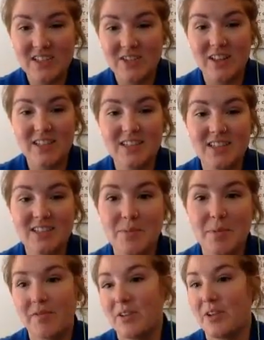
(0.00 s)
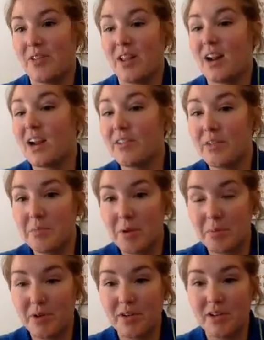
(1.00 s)
So this Buffalo that I
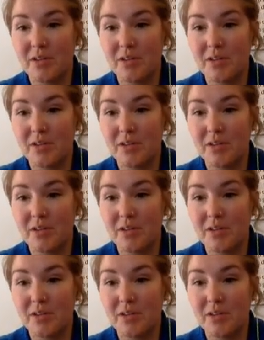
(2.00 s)
remember,